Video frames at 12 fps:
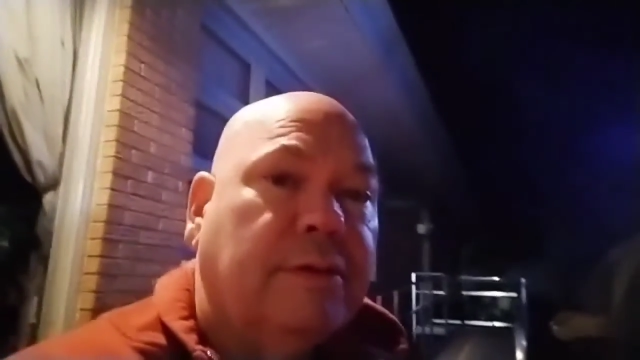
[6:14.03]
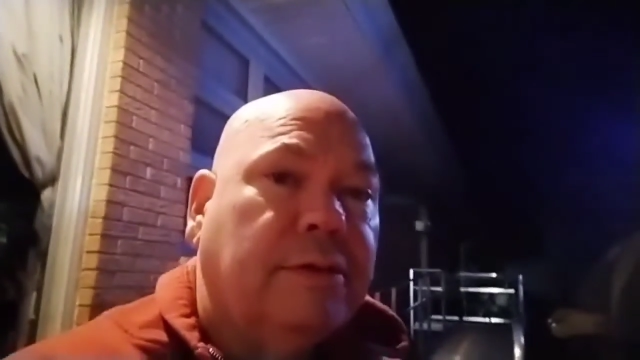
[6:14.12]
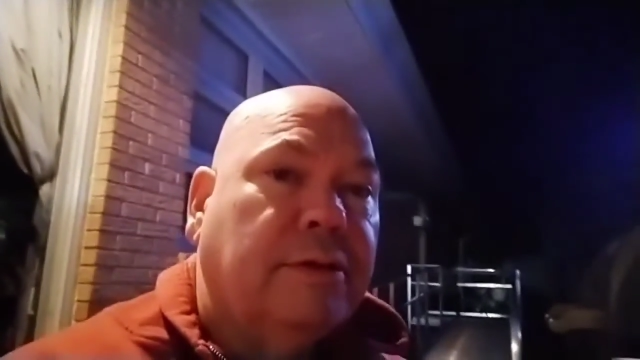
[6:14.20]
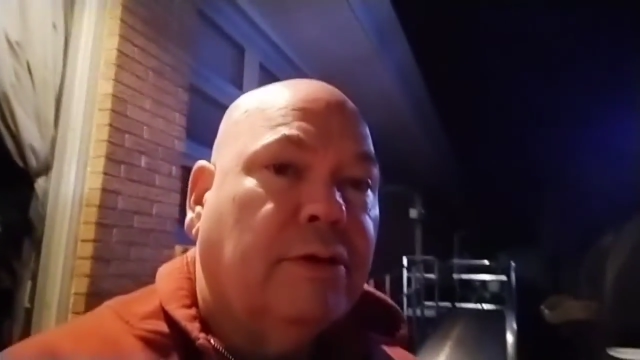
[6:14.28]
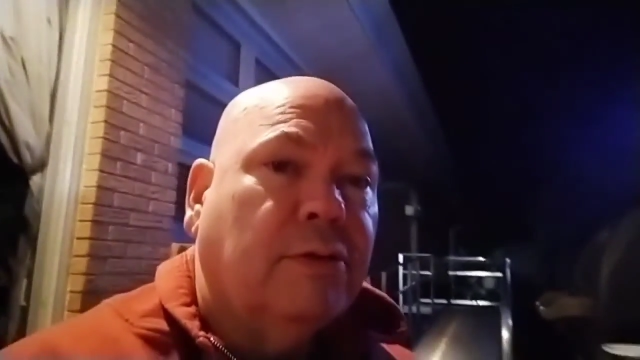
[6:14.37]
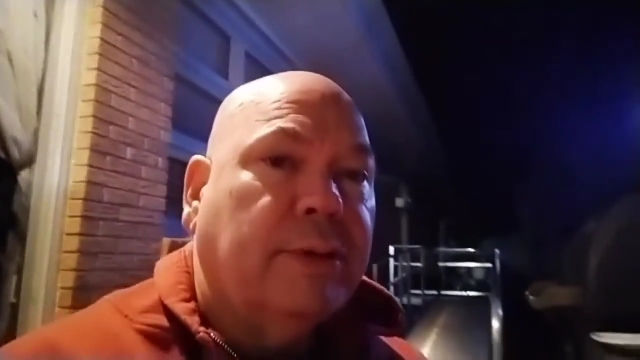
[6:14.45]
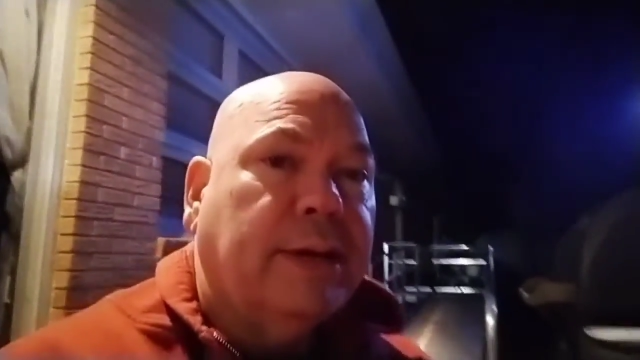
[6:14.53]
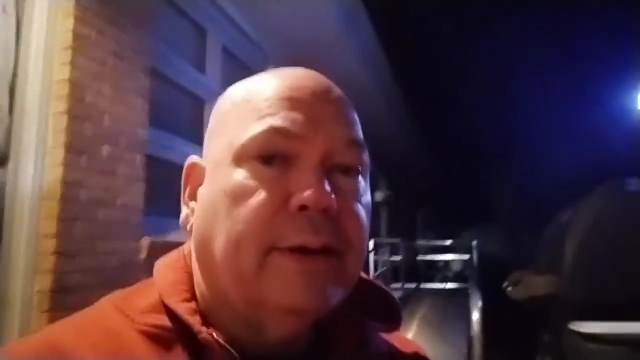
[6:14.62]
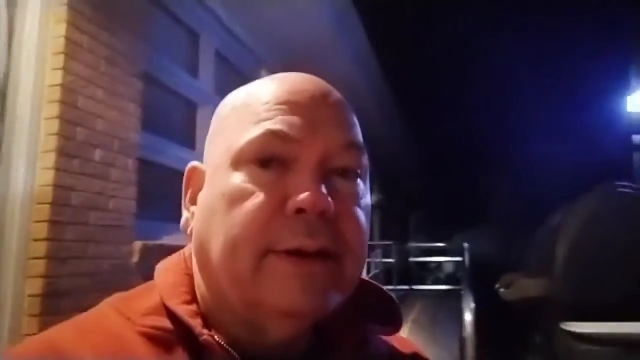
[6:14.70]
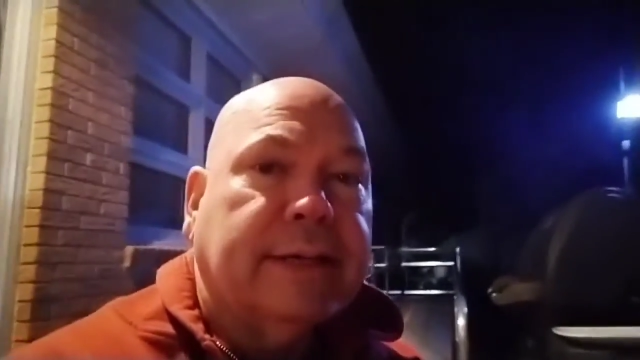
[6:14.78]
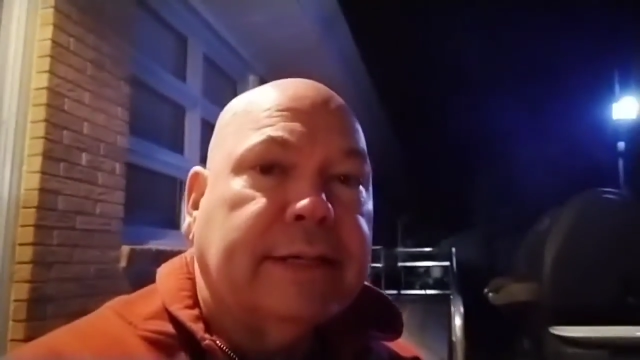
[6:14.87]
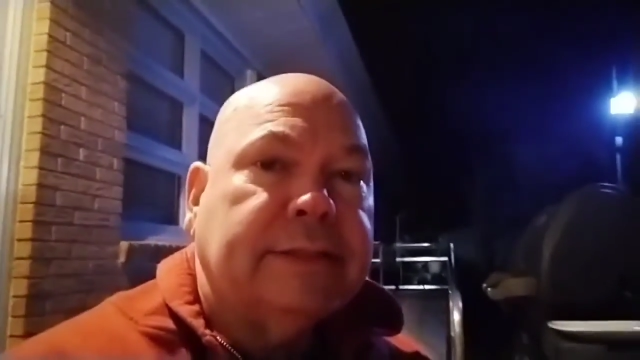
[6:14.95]
oh well,
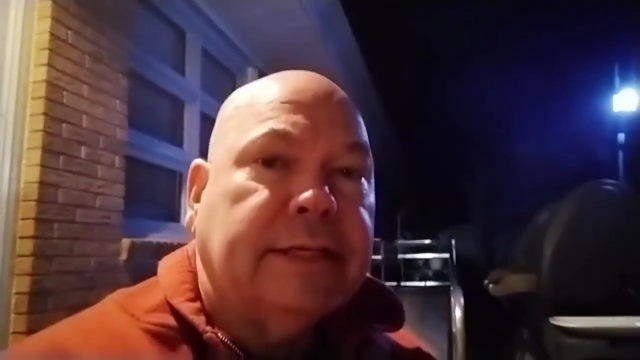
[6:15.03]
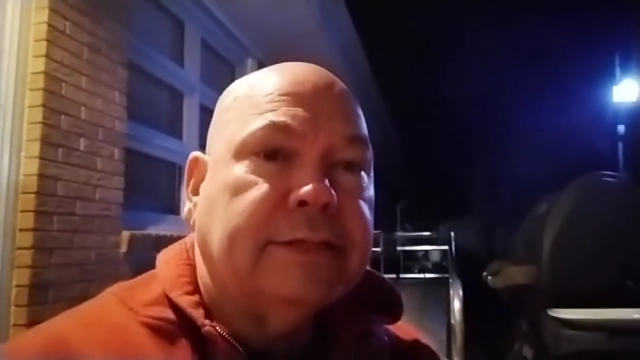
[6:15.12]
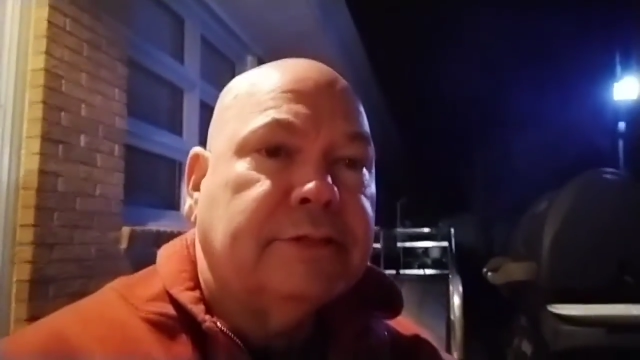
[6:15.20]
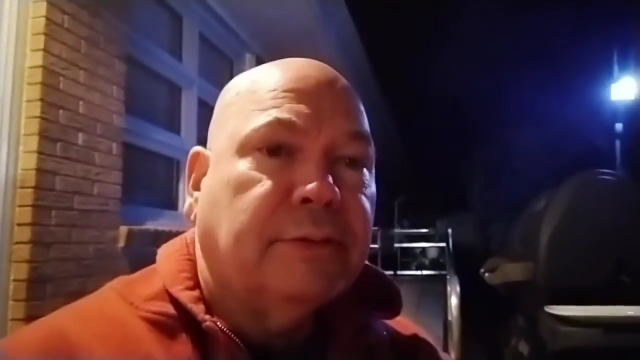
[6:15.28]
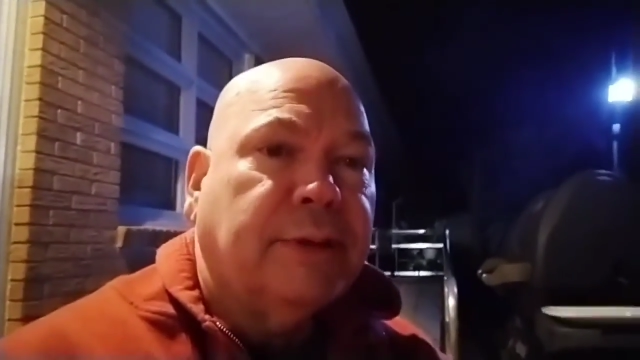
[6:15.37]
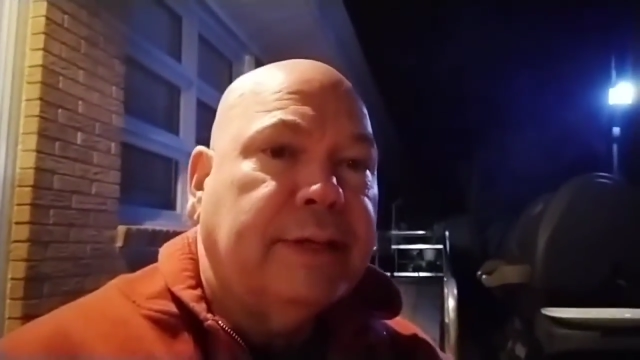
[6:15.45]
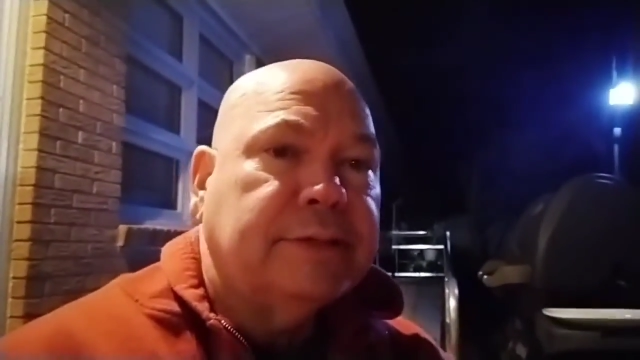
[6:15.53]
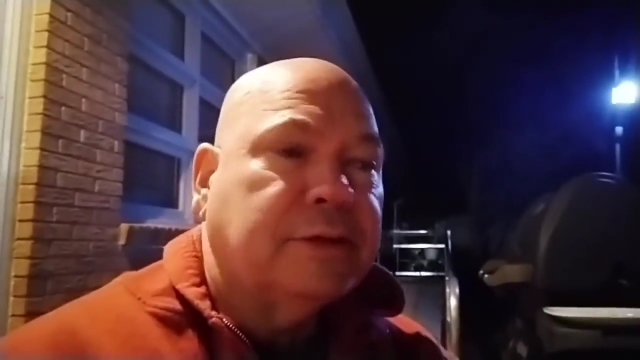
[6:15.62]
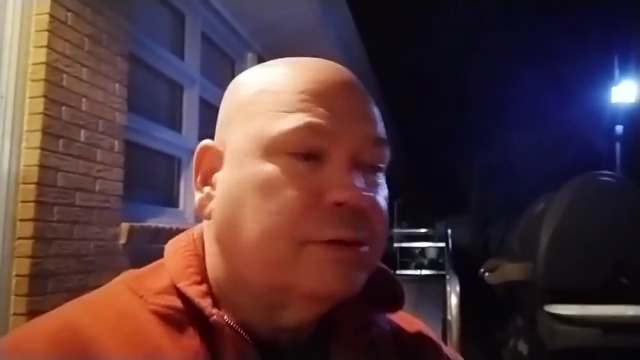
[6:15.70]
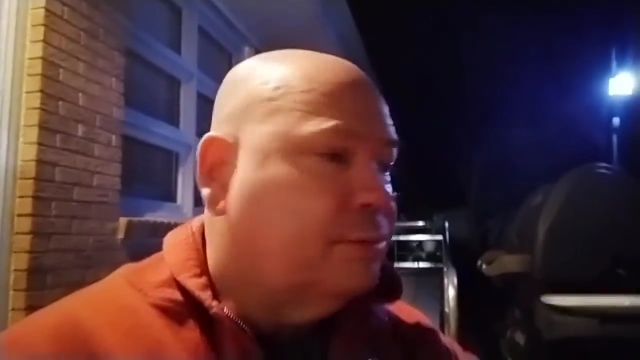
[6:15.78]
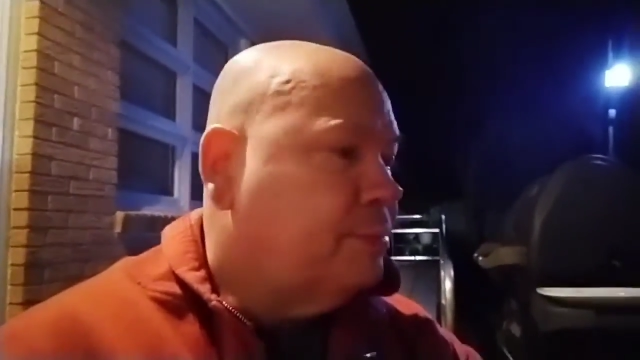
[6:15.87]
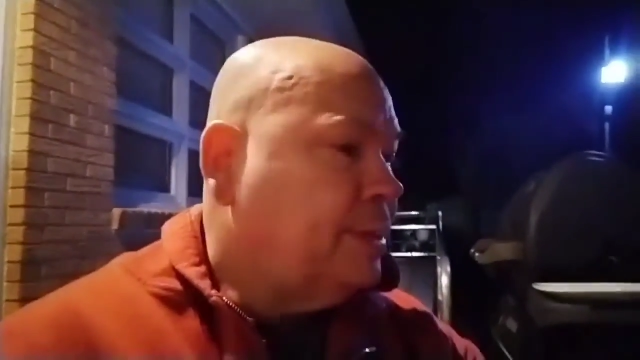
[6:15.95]
I guess that's the way it's
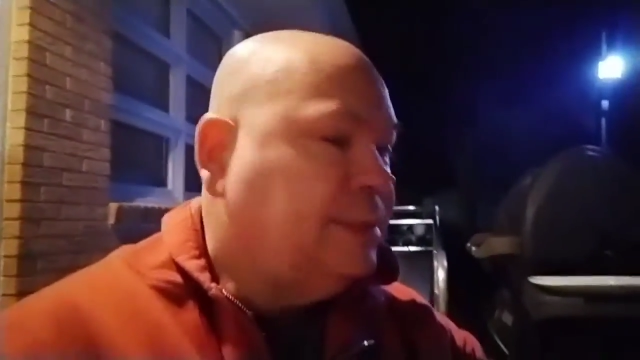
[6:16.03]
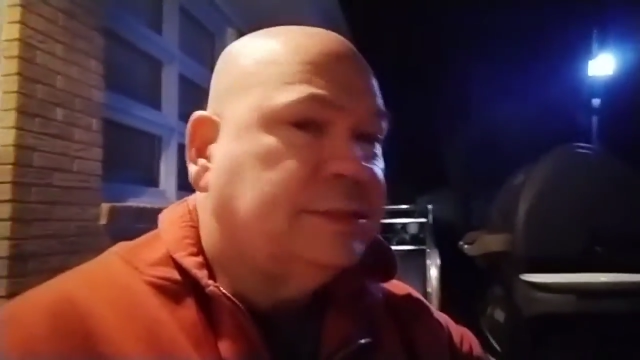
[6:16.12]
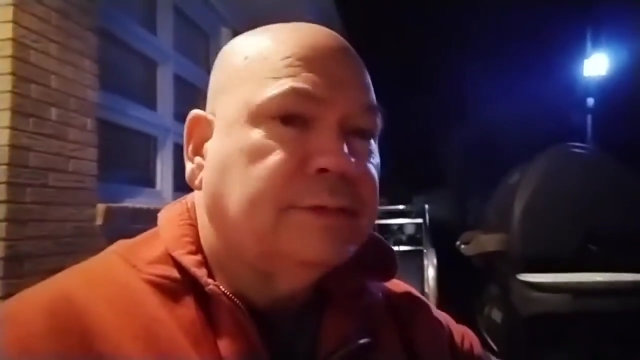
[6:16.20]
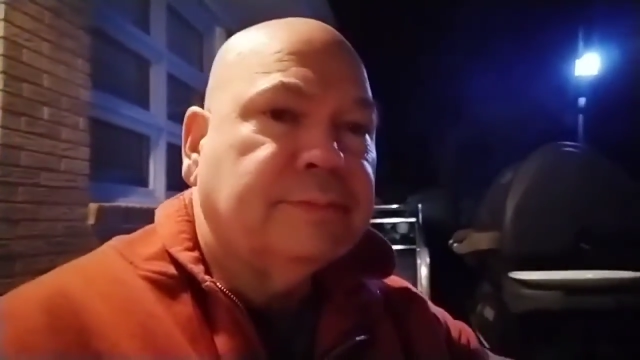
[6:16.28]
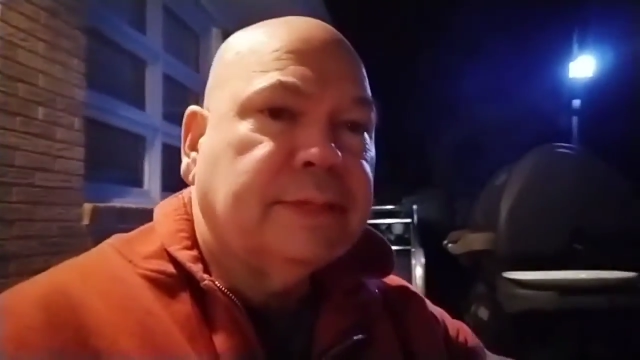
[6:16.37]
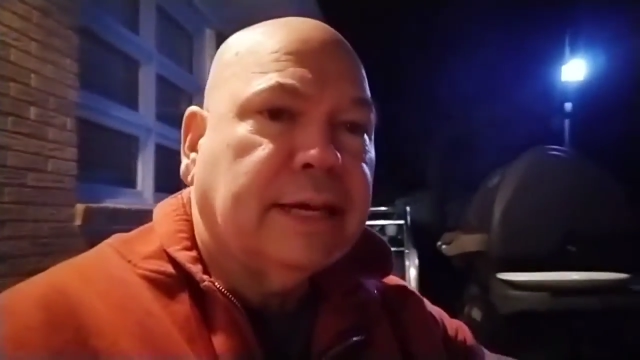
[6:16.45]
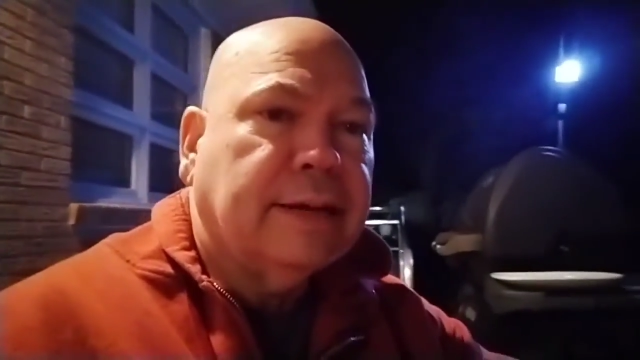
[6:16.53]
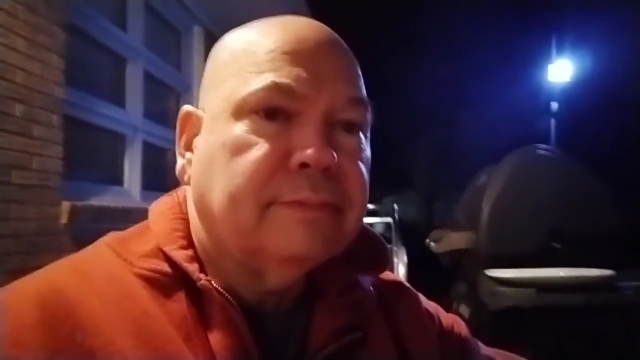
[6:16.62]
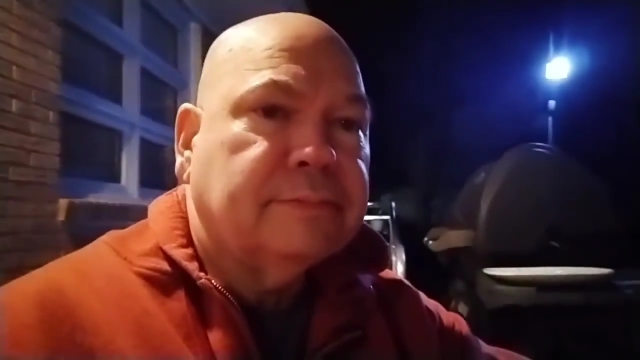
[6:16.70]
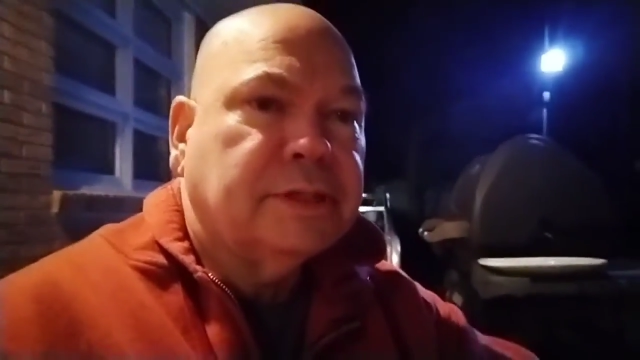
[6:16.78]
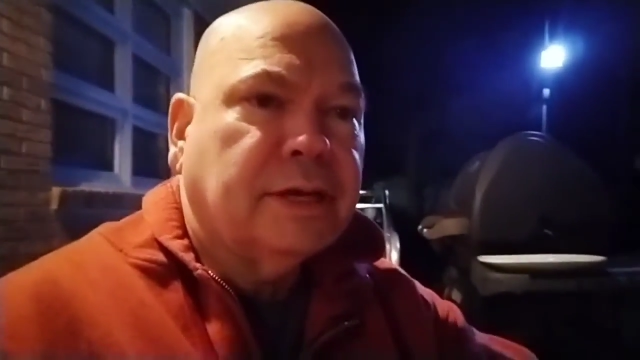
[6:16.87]
gonna be sometimes.